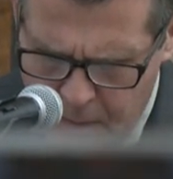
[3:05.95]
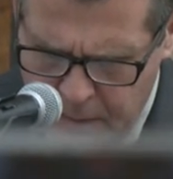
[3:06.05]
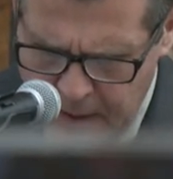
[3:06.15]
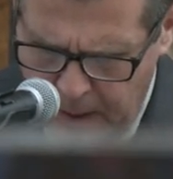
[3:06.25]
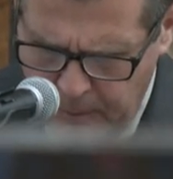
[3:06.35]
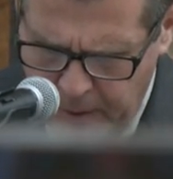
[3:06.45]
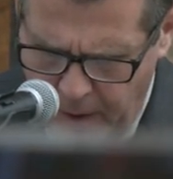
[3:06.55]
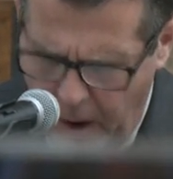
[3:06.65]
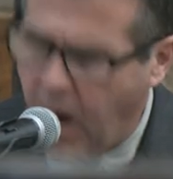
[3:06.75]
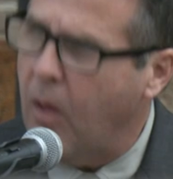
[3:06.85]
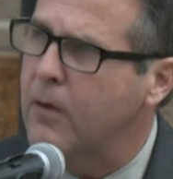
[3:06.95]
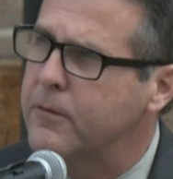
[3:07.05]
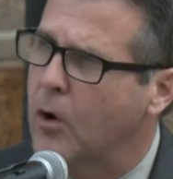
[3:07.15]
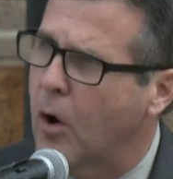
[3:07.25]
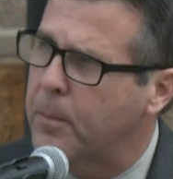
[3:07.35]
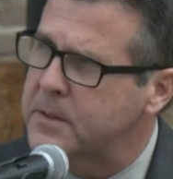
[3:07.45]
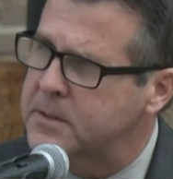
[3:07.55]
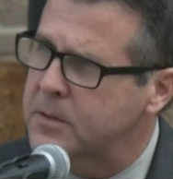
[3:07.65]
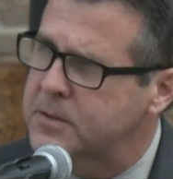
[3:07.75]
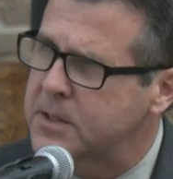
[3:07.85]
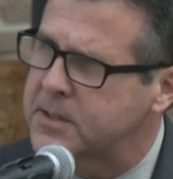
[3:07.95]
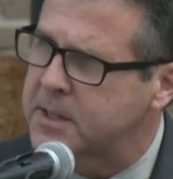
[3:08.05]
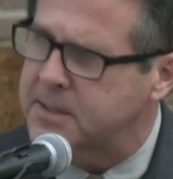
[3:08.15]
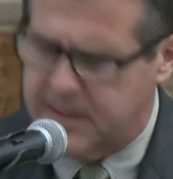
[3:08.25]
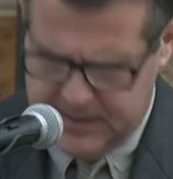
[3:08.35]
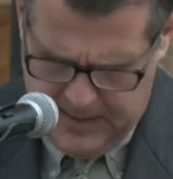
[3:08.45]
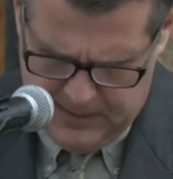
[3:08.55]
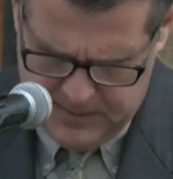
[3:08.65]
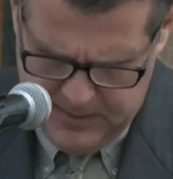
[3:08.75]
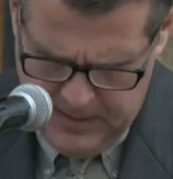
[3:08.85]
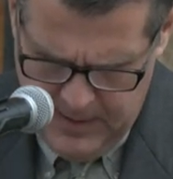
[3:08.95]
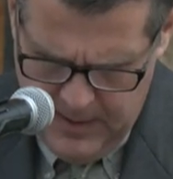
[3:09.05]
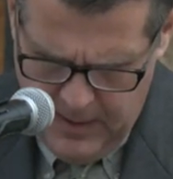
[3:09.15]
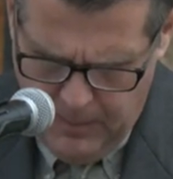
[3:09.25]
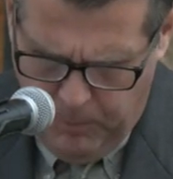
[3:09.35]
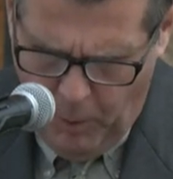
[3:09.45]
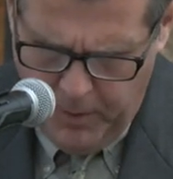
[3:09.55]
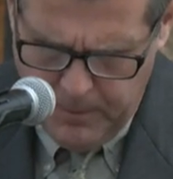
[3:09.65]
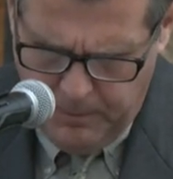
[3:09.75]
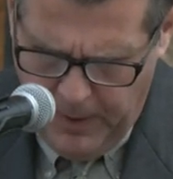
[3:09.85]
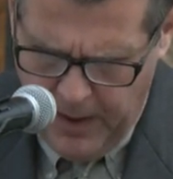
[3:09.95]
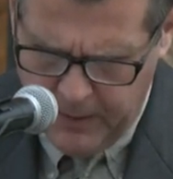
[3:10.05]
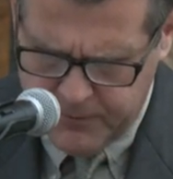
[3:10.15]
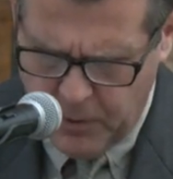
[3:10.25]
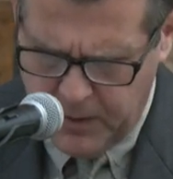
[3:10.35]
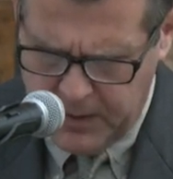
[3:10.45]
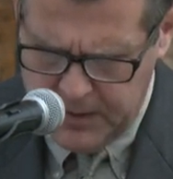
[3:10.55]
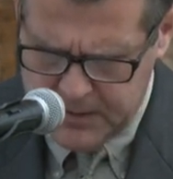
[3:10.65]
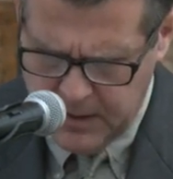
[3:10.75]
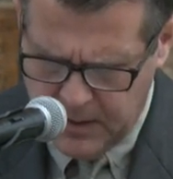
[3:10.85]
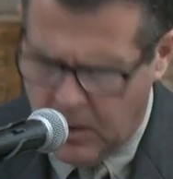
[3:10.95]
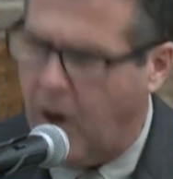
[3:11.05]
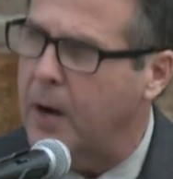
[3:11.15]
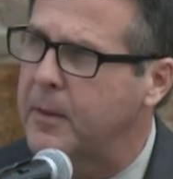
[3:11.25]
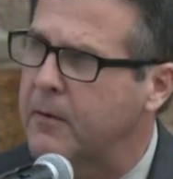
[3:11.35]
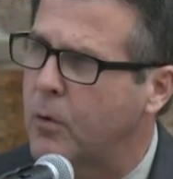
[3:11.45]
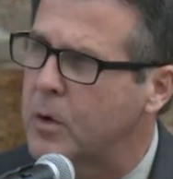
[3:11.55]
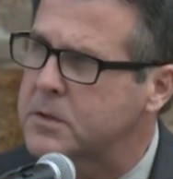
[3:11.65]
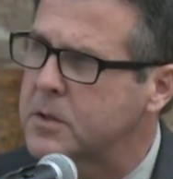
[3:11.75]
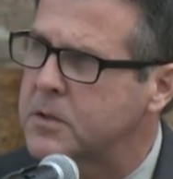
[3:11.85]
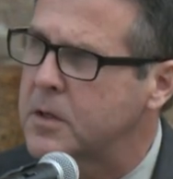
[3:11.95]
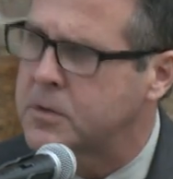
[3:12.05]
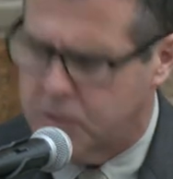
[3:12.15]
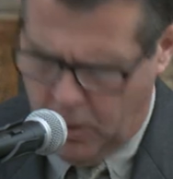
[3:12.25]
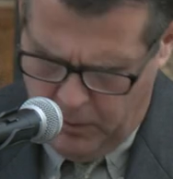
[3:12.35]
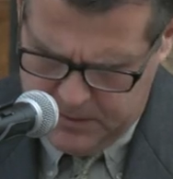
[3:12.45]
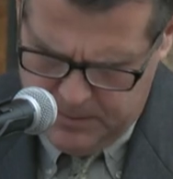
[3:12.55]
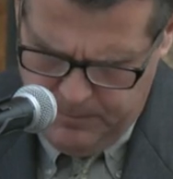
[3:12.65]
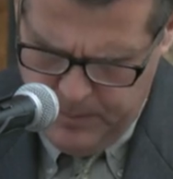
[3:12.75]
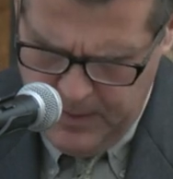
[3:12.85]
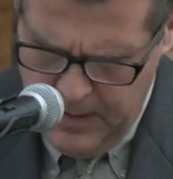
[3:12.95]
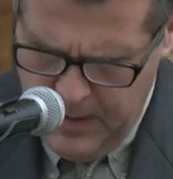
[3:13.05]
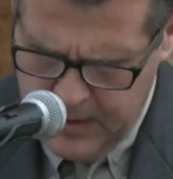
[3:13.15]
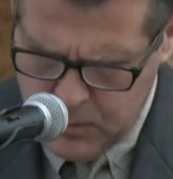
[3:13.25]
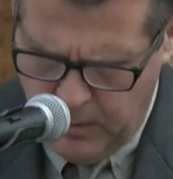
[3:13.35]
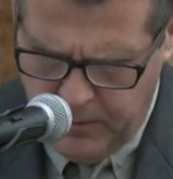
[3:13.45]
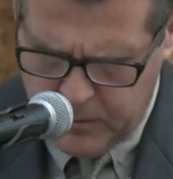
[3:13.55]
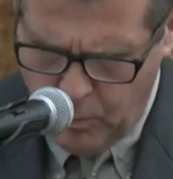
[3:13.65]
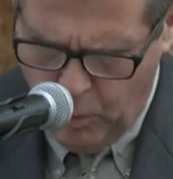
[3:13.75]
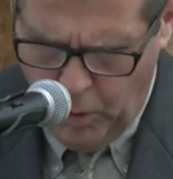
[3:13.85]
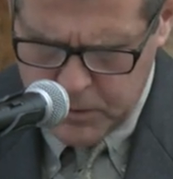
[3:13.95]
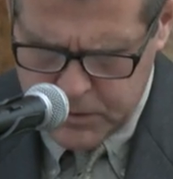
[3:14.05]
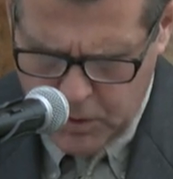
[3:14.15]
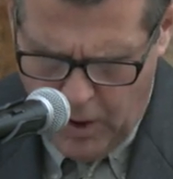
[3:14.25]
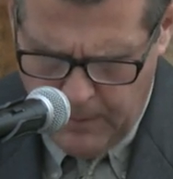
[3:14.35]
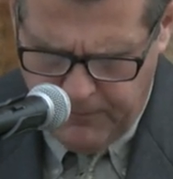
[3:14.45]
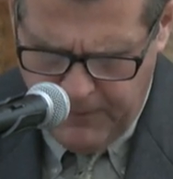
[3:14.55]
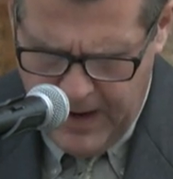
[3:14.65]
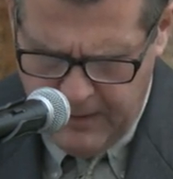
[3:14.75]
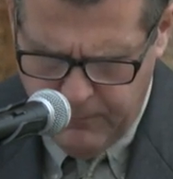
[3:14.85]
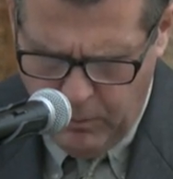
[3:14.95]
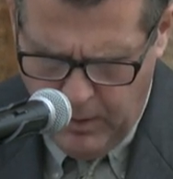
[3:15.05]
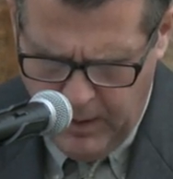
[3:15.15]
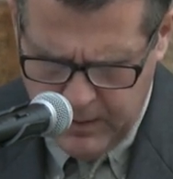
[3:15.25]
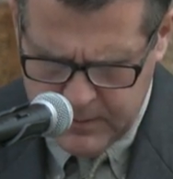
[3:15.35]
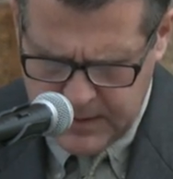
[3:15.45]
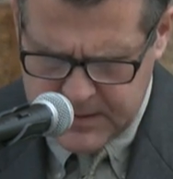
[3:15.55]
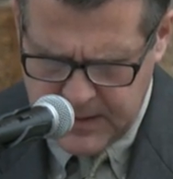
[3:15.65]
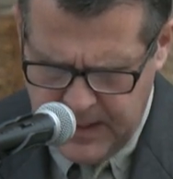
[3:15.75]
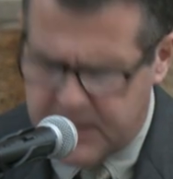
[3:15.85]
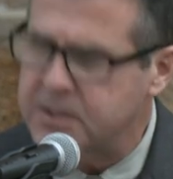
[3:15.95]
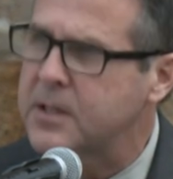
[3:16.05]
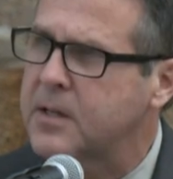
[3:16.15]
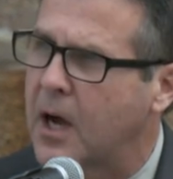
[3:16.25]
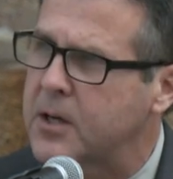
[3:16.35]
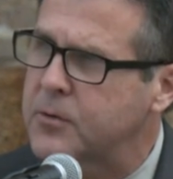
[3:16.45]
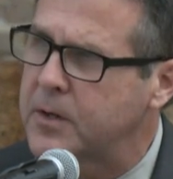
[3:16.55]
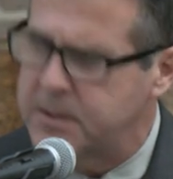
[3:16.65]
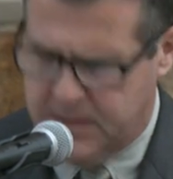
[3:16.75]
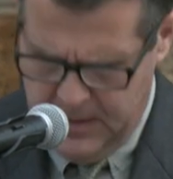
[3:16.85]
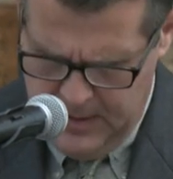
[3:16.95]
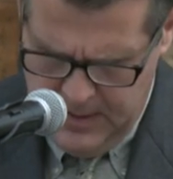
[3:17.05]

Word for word: The number in all of Europe is just 60,000. Important part of Turkey's economy, of course, is, is, tourism. It is one of the world's top five uh, destination countries.